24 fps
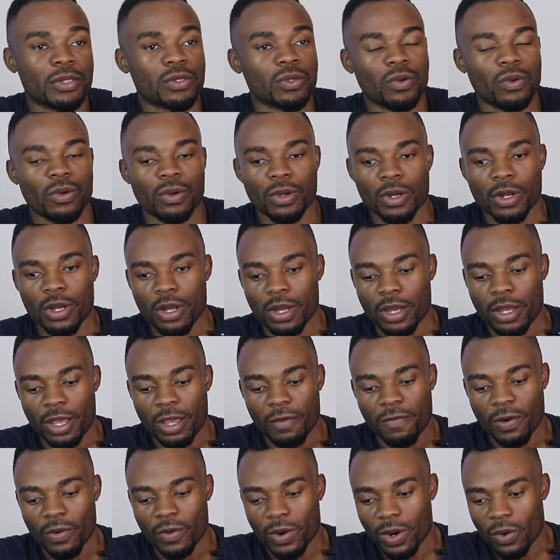So
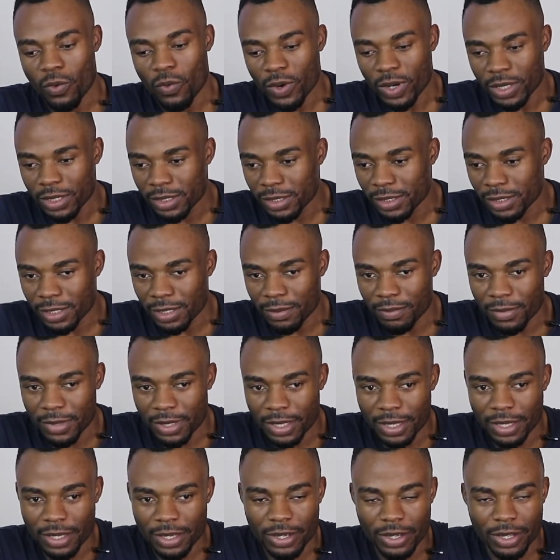if I want to watch
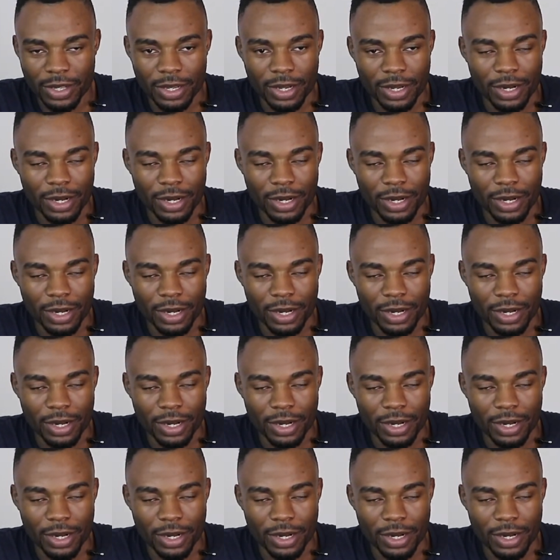something,